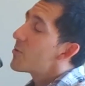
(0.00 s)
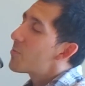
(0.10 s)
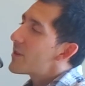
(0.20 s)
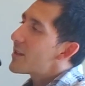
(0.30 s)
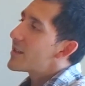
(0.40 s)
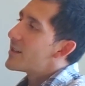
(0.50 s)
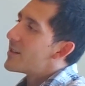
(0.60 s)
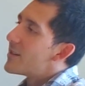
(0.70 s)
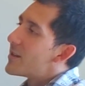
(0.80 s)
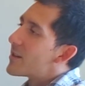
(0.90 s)
you played
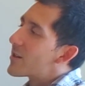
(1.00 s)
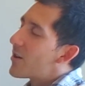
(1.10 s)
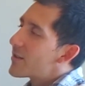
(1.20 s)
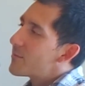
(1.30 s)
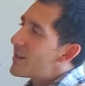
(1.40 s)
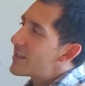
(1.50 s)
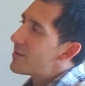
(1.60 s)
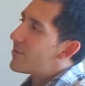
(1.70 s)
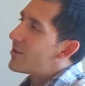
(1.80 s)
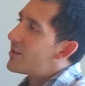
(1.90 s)
college
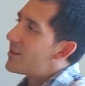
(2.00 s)
basketball.